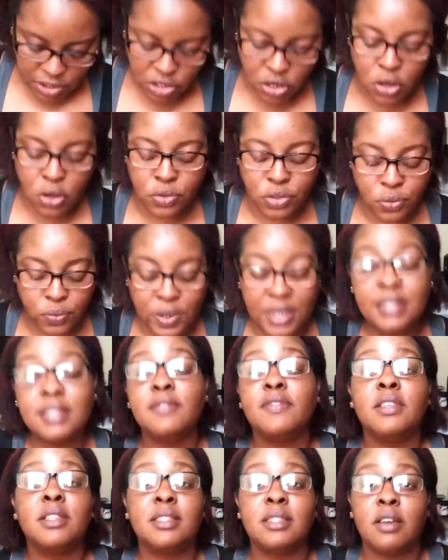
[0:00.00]
so the rest
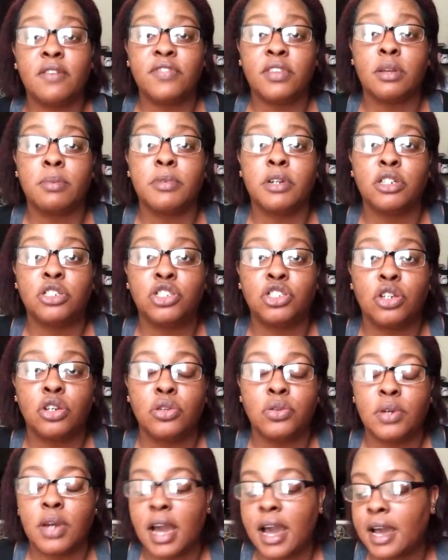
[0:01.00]
of the stuff that I'm going to show
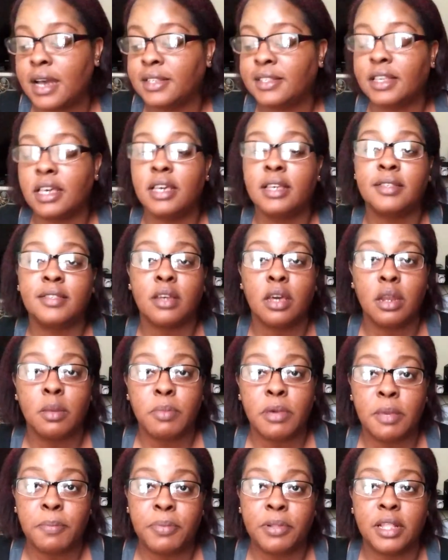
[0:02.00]
you guys is going to
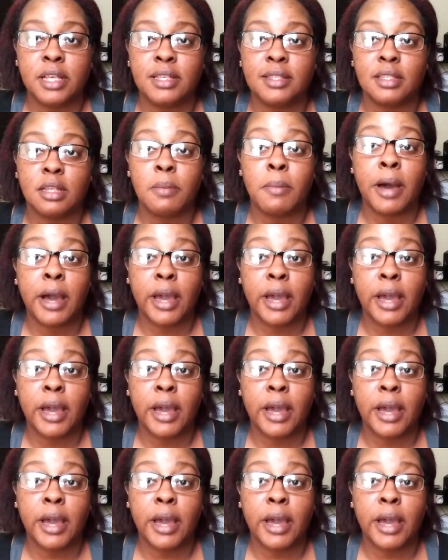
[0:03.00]
be placed in